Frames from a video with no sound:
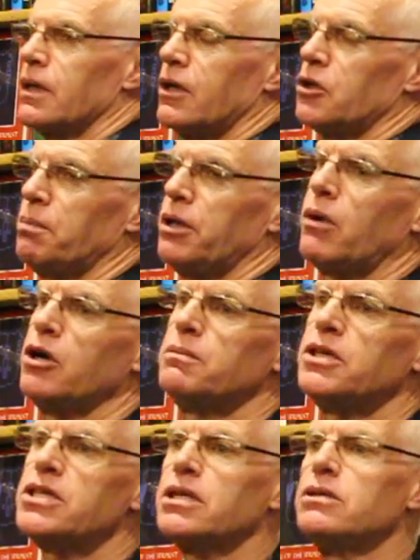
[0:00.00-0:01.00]
Now the
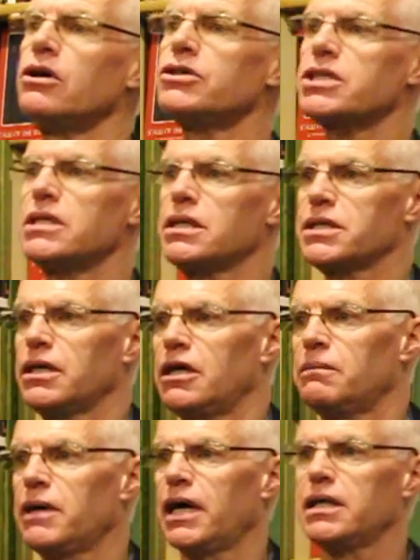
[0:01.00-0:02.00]
pleroma is a Gnostic
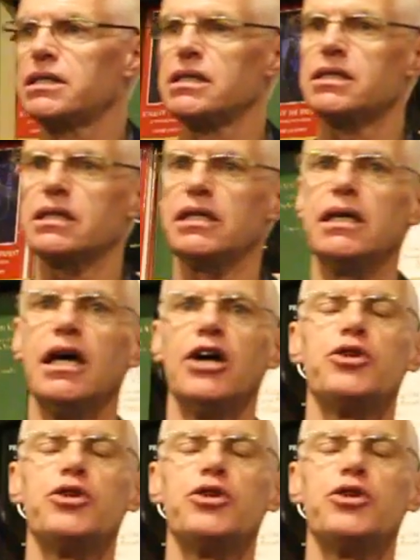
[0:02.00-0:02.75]
term and it is the,